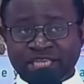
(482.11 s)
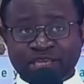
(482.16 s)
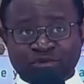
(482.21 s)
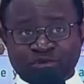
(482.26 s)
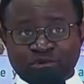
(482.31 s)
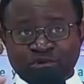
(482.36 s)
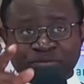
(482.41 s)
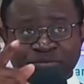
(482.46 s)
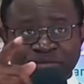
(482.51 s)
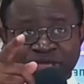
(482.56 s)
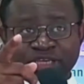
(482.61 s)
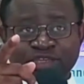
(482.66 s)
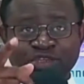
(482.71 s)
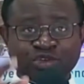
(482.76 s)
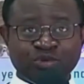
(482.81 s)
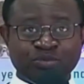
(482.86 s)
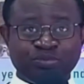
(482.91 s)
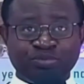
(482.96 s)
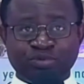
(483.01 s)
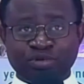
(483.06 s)
He won't
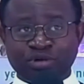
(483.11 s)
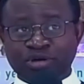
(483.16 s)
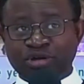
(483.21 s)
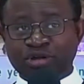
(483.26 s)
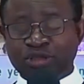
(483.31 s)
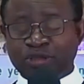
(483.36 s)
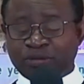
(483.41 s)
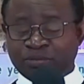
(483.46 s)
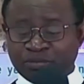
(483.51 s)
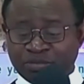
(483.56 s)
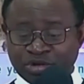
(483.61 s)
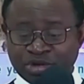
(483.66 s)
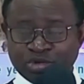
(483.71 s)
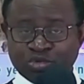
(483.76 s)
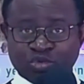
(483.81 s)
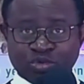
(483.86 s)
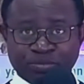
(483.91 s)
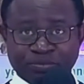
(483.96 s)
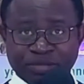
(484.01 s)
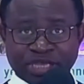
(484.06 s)
make you poor,
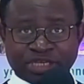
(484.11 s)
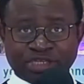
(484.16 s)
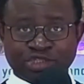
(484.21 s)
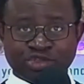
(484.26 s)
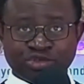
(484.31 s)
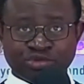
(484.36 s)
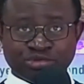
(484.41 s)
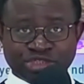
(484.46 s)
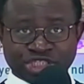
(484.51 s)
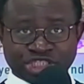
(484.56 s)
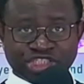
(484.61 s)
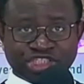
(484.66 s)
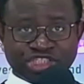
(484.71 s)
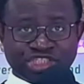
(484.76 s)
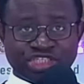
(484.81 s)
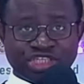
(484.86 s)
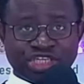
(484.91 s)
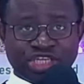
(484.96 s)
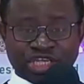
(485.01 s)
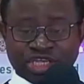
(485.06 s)
but he will make you
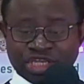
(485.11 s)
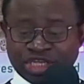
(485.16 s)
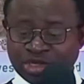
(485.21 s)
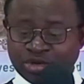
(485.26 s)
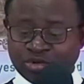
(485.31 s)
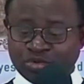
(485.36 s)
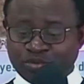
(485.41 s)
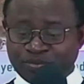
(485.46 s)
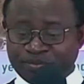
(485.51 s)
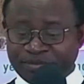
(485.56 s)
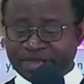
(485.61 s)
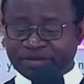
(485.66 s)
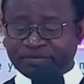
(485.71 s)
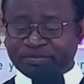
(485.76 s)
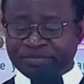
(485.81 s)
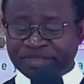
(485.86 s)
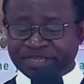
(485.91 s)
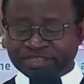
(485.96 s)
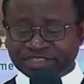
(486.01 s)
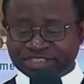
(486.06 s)
rich. He will
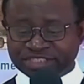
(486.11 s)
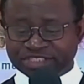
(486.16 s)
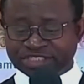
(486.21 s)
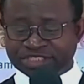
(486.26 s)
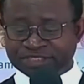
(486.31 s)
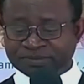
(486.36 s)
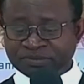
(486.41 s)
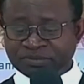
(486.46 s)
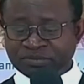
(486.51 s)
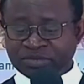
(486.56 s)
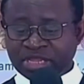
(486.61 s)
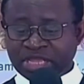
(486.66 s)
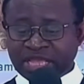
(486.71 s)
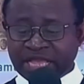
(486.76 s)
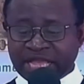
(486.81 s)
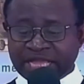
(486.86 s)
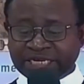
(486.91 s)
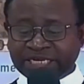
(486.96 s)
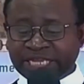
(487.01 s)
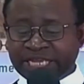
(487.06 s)
make me rich.
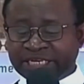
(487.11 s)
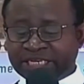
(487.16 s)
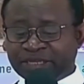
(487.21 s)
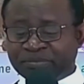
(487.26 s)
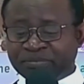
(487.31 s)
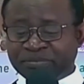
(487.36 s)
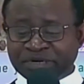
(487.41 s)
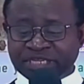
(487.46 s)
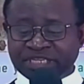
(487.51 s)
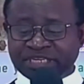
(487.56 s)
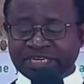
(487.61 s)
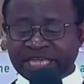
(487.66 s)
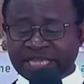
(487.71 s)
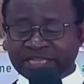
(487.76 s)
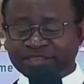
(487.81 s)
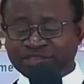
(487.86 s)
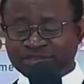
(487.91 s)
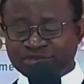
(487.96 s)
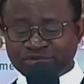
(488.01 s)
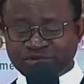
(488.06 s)
And then he brings
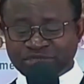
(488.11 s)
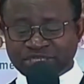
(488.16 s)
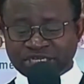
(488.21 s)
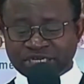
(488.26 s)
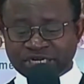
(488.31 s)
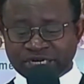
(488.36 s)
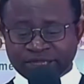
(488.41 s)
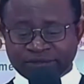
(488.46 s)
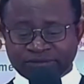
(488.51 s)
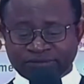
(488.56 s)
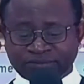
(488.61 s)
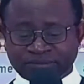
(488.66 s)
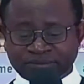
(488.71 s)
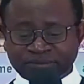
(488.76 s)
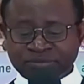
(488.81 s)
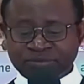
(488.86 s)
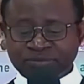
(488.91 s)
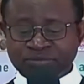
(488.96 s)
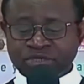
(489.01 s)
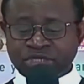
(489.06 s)
down to the grave.
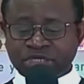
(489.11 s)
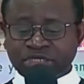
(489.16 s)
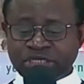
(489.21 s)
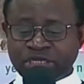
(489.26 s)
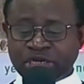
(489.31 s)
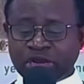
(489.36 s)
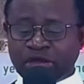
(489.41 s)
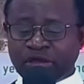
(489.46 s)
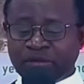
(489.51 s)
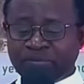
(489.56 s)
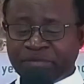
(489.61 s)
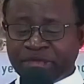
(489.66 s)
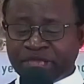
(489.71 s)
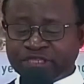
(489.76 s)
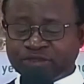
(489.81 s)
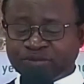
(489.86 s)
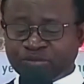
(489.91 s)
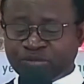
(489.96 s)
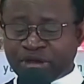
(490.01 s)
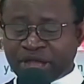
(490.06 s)
The Lord
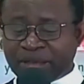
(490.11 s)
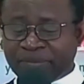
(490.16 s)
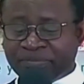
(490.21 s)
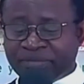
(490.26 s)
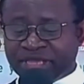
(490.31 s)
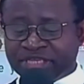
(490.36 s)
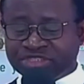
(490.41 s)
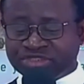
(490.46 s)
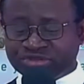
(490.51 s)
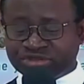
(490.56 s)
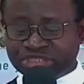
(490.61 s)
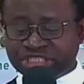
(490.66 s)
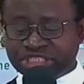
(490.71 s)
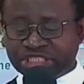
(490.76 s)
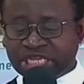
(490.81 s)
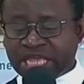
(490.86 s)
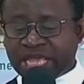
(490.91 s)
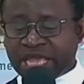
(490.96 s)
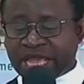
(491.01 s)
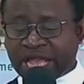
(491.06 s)
makes poor and makes
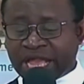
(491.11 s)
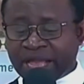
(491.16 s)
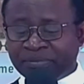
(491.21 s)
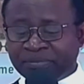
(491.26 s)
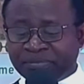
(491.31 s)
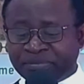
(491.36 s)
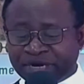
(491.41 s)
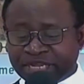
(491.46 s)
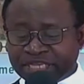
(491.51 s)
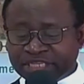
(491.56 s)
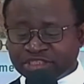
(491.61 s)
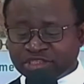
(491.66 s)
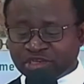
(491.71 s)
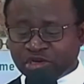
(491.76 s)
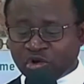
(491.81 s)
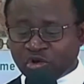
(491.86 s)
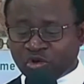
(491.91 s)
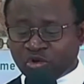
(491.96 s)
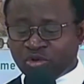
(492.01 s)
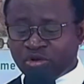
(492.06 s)
rich and
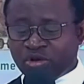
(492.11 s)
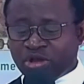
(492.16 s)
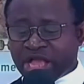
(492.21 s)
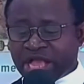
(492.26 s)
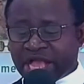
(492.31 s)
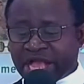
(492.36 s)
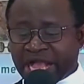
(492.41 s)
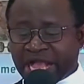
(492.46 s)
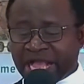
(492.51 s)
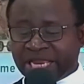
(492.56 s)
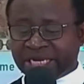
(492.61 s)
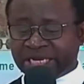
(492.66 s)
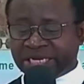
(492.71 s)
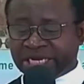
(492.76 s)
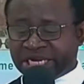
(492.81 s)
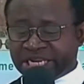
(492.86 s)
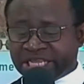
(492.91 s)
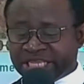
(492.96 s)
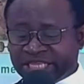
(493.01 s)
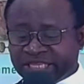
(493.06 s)
brings low
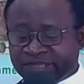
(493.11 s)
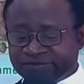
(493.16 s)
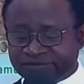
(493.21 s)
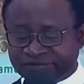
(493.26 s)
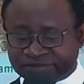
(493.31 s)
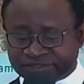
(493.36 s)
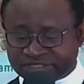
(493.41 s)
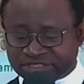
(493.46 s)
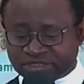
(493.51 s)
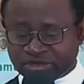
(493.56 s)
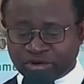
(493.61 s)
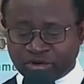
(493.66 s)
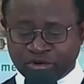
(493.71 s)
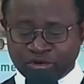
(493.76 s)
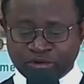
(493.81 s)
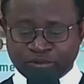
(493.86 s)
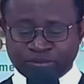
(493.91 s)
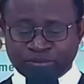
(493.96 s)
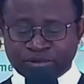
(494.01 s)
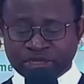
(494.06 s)
and lifts
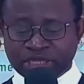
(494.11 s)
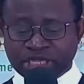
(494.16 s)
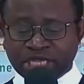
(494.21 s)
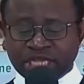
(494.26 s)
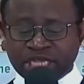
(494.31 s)
up.